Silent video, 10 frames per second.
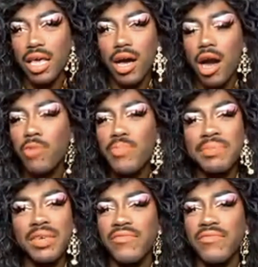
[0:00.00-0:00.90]
Yeah.
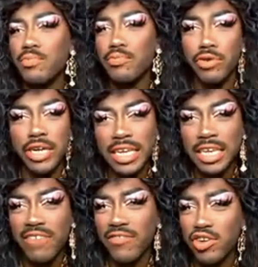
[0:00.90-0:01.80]
Oh, if you're
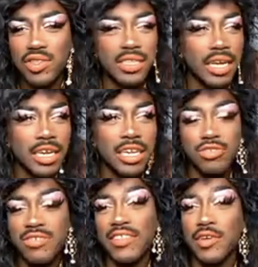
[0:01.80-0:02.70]
pretty, if you're
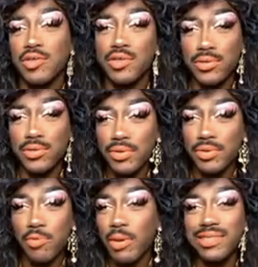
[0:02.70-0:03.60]
stunning, you don't even have to go to
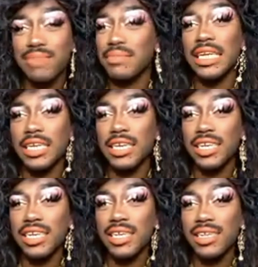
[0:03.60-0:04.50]
school. Don't waste the money.
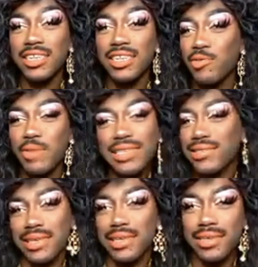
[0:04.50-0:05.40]
Don't
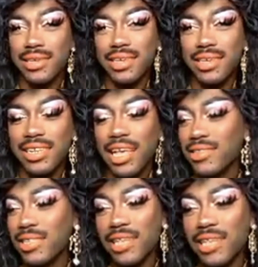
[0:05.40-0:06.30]
waste it.
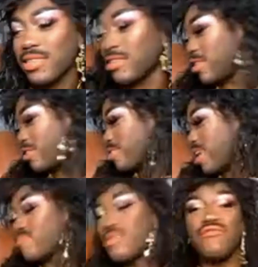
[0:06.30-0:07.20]

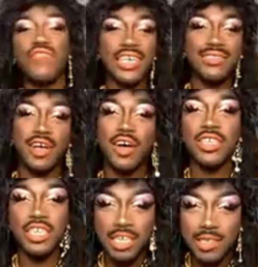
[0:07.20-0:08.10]
That's my advice to
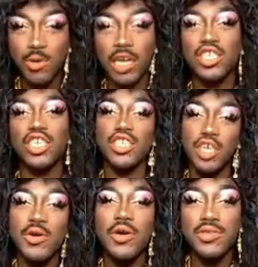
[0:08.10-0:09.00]
all the kids
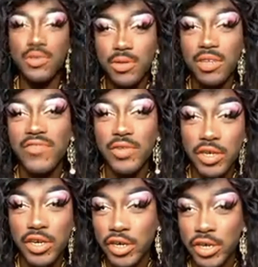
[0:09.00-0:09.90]
watching. Don't go to school if
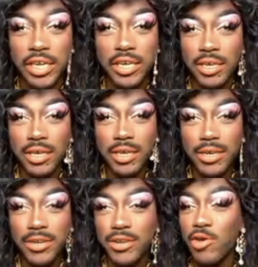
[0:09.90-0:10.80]
you look good.
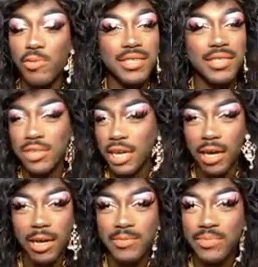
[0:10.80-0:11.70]
Don't waste your
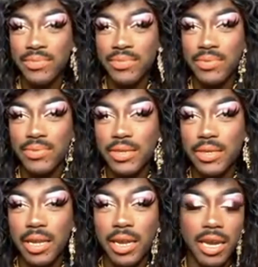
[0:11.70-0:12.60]
time.
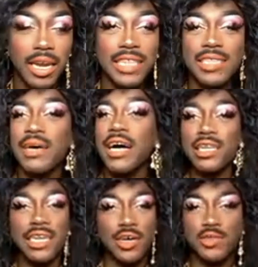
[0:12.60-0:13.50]
Mm. Let them
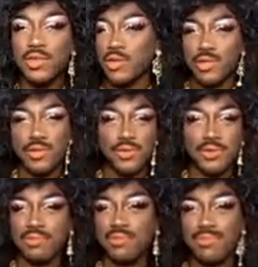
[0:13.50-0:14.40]
ugly hoes go to
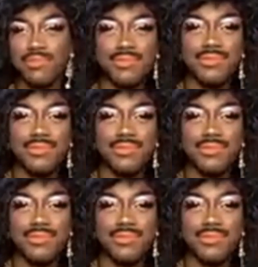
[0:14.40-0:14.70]
school.